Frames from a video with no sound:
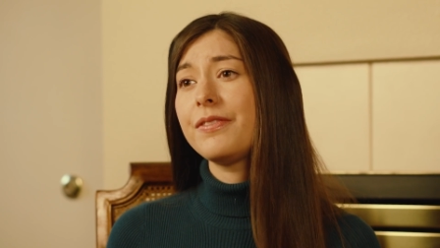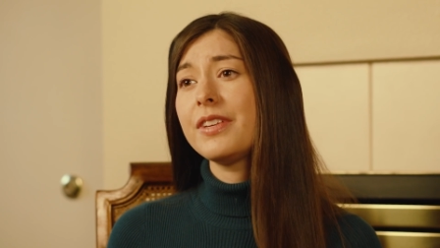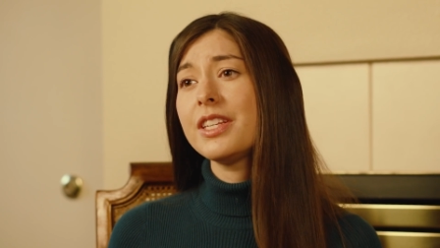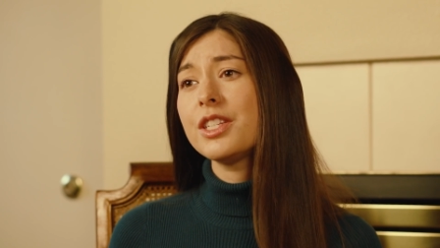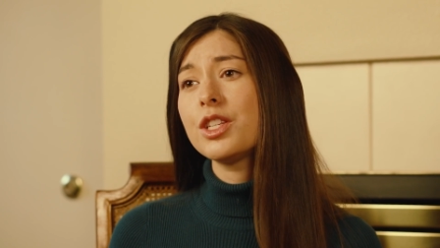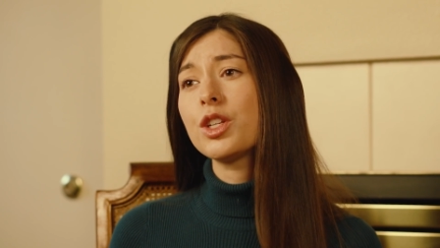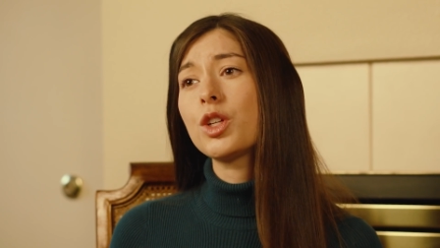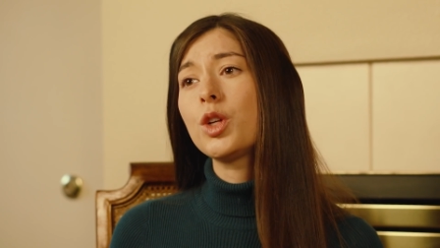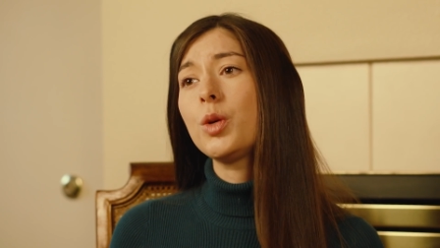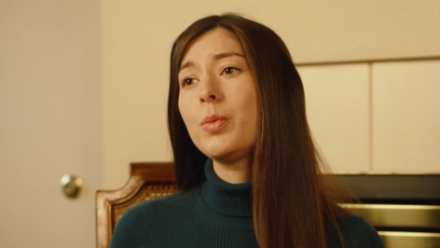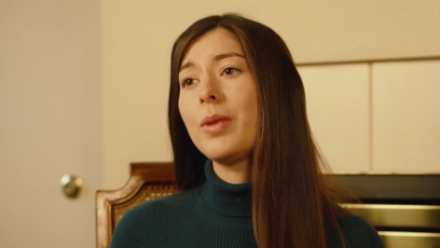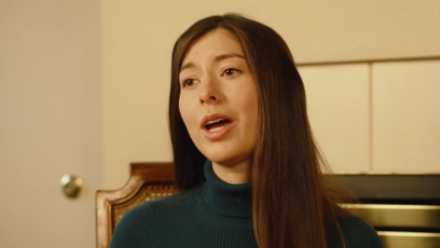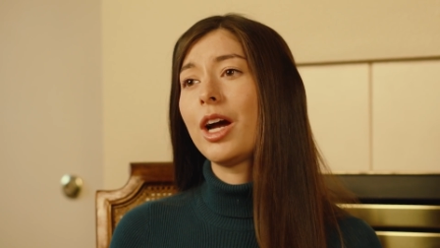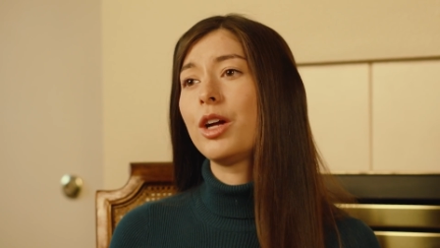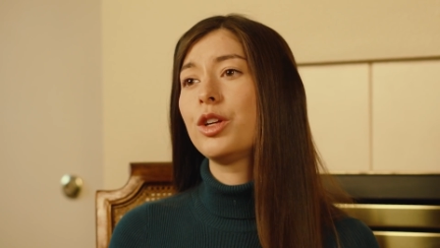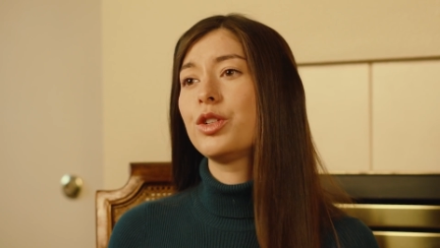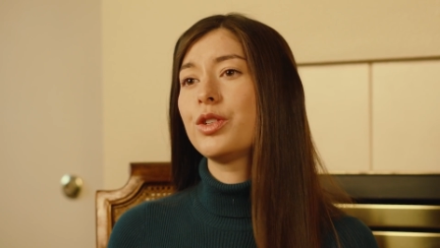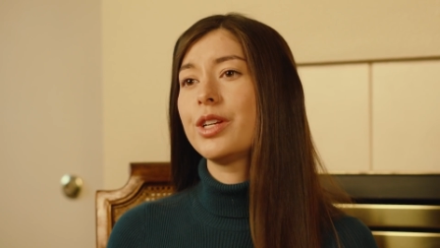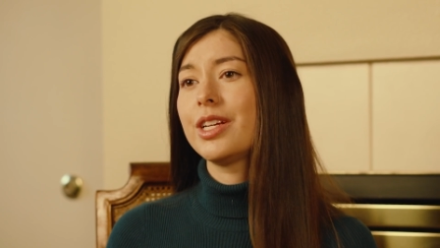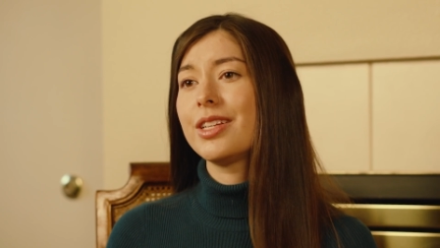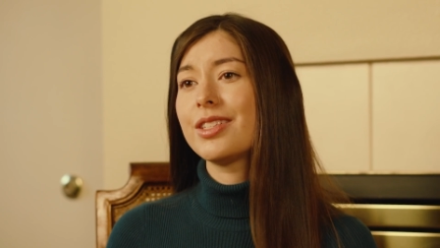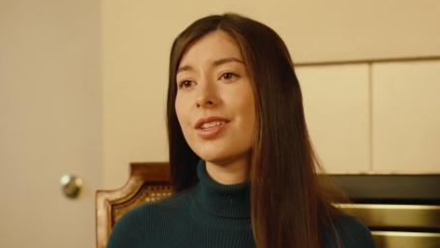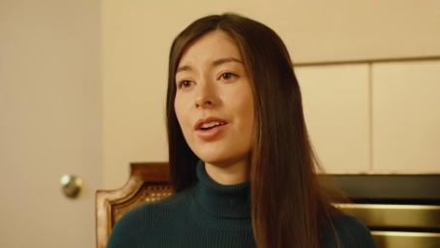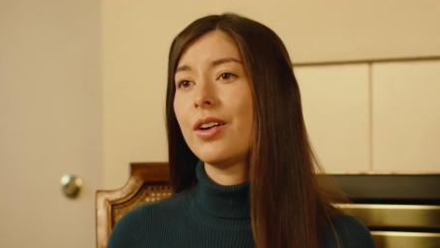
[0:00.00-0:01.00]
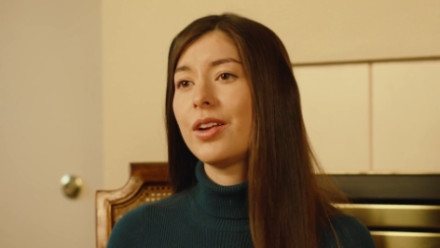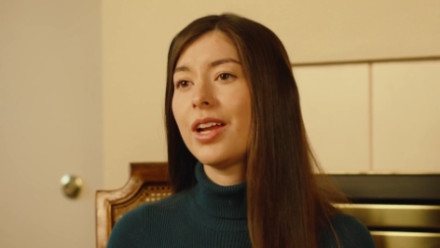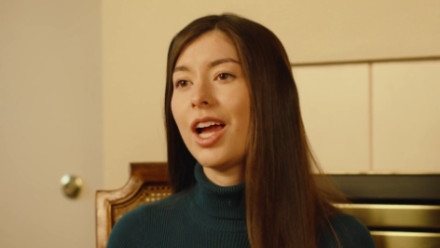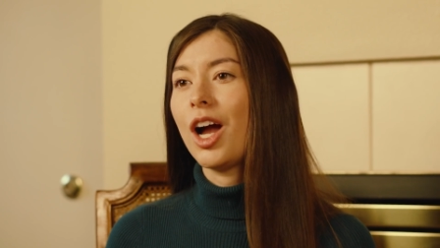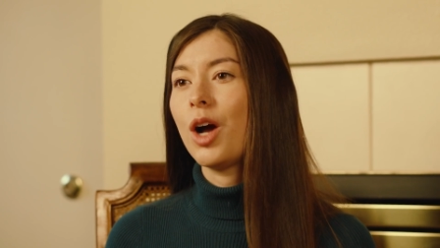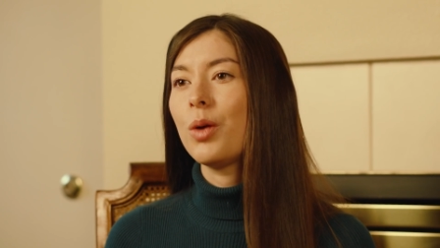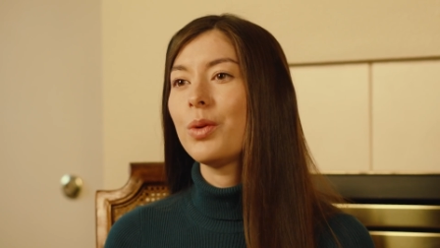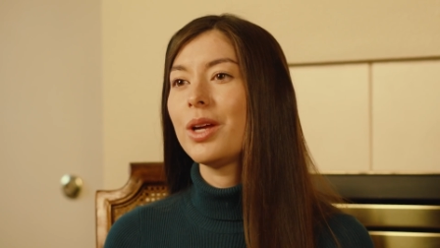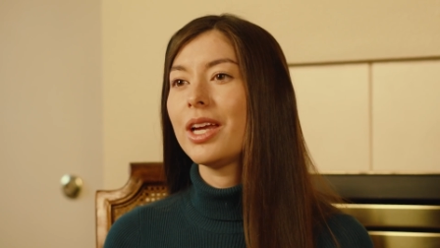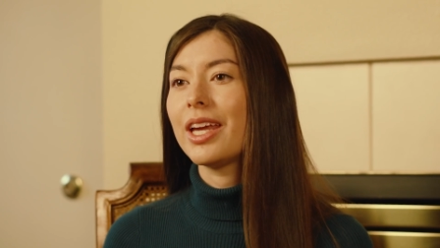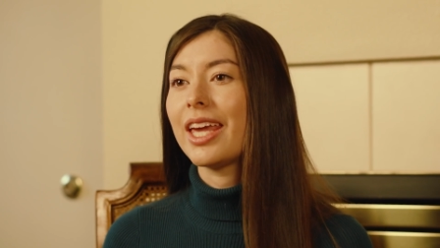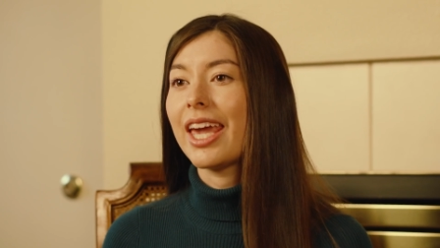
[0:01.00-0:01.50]
physical boundaries on
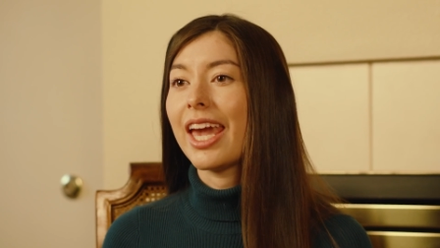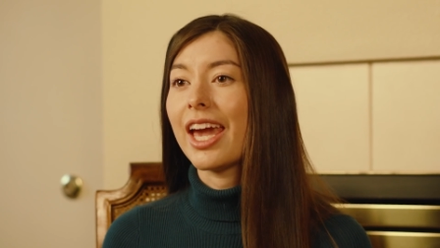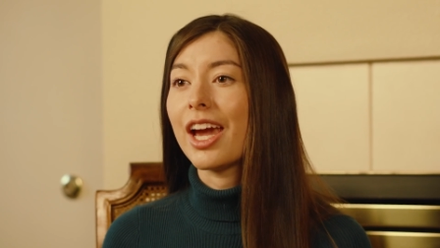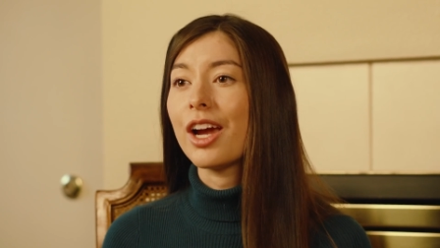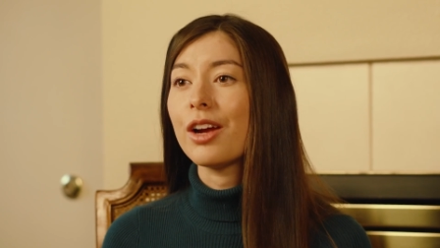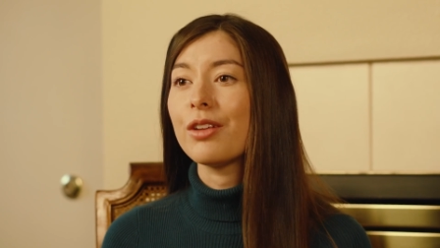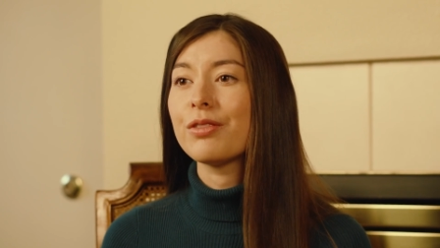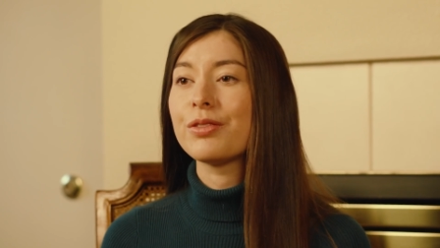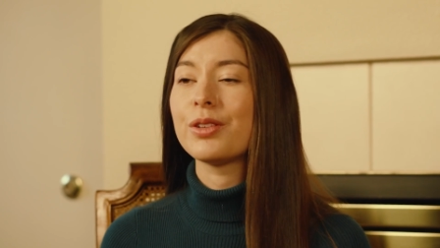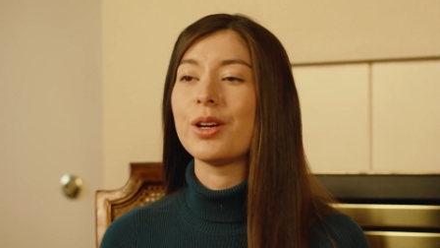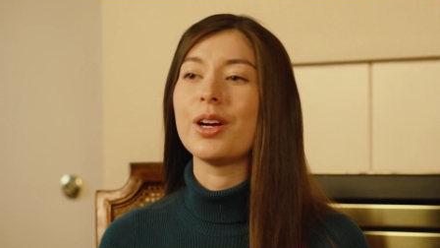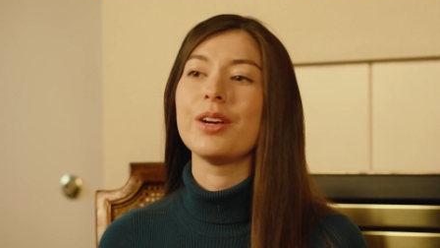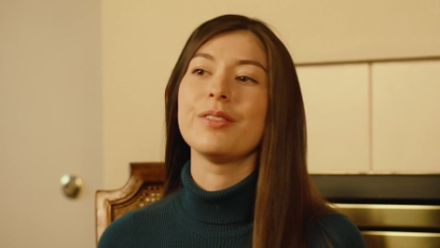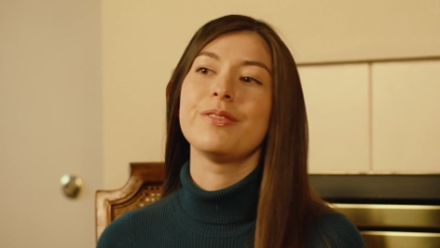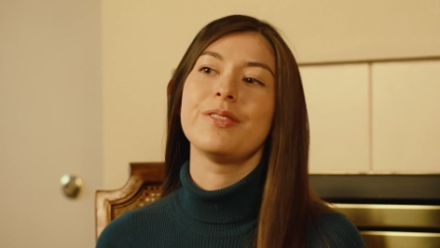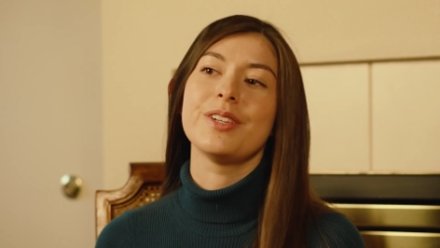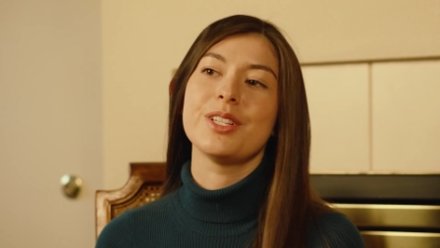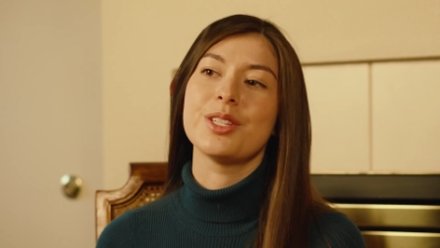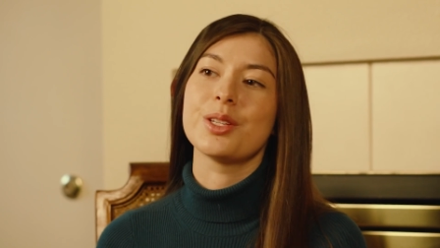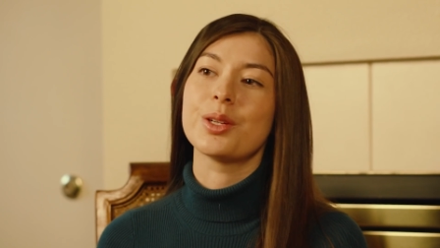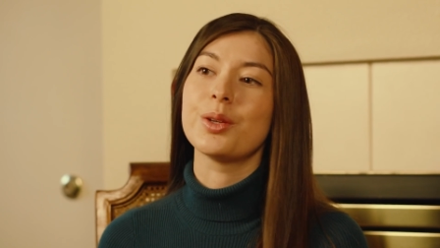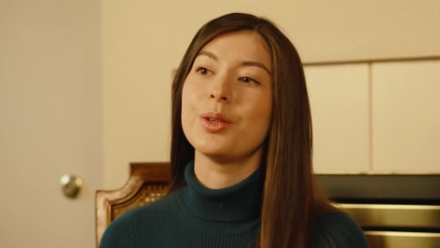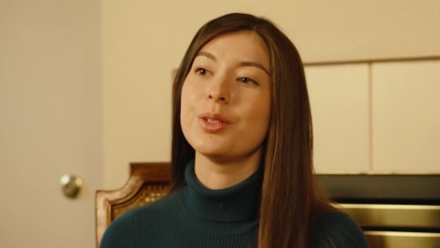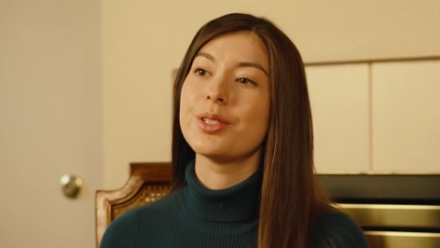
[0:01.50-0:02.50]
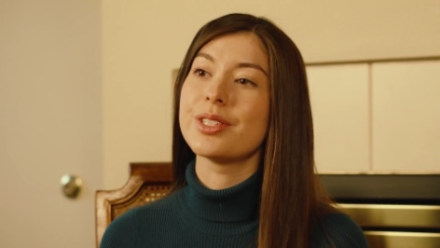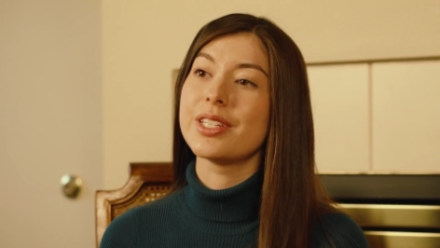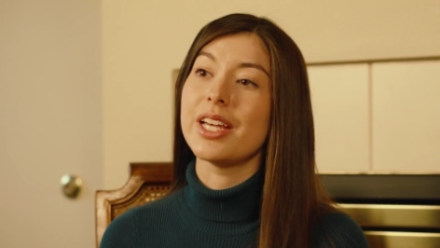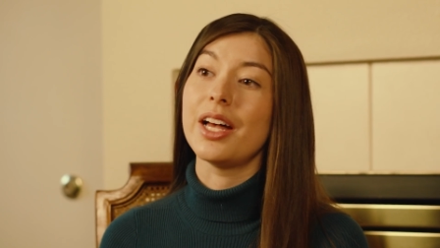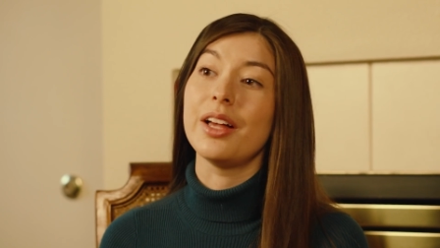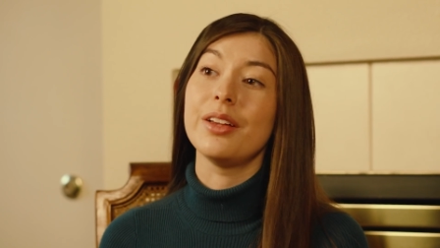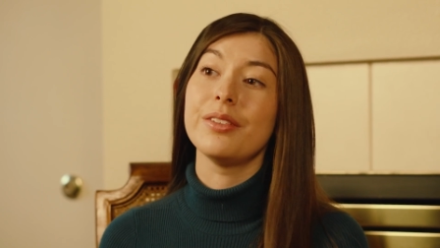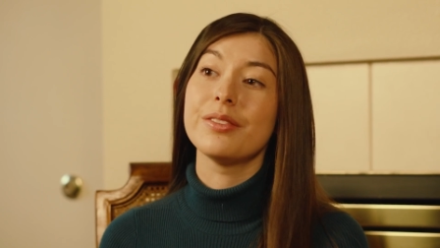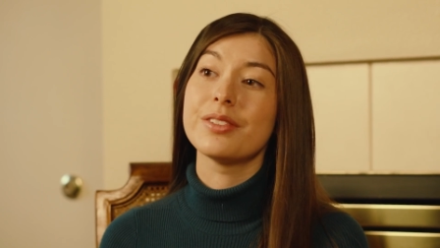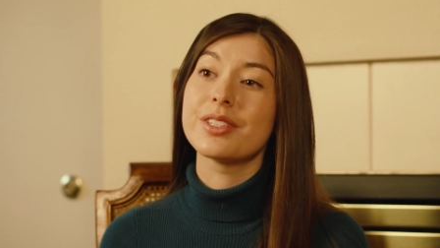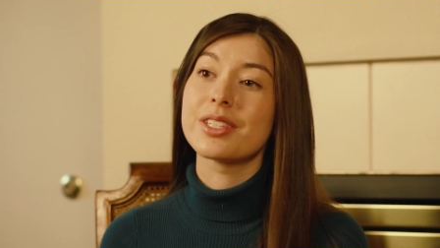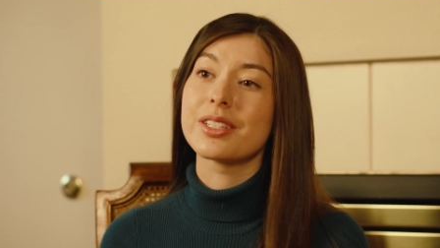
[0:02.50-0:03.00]
how we care for our physical
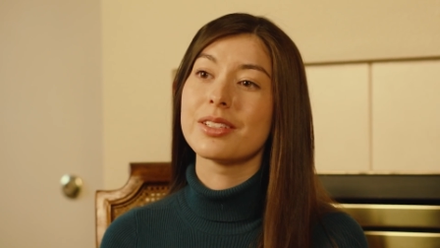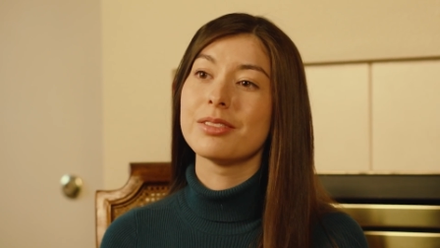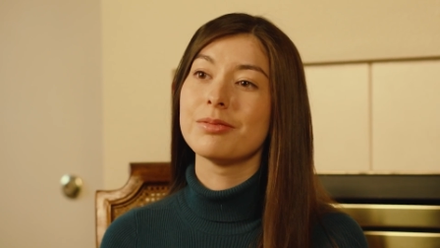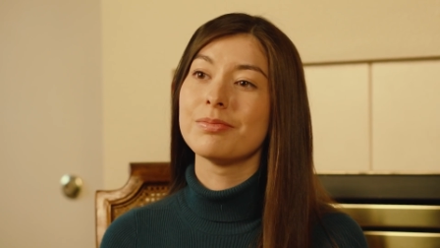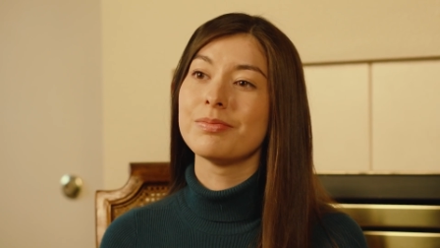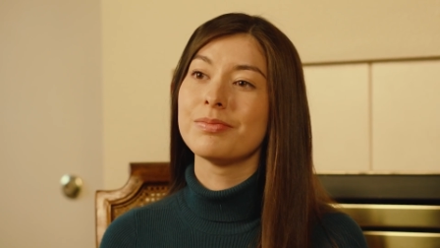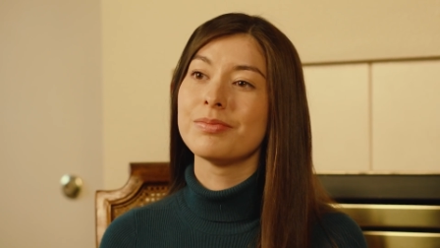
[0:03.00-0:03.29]
selves.